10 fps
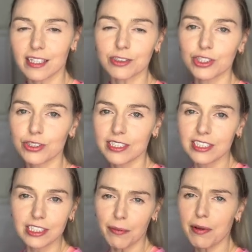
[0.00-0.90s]
I was choosing
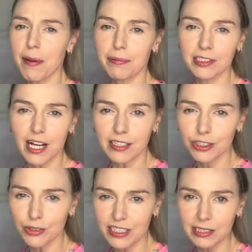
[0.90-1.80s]
so many people's color
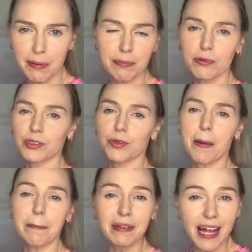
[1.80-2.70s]
choices. People were
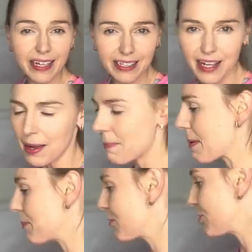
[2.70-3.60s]
doing black, people were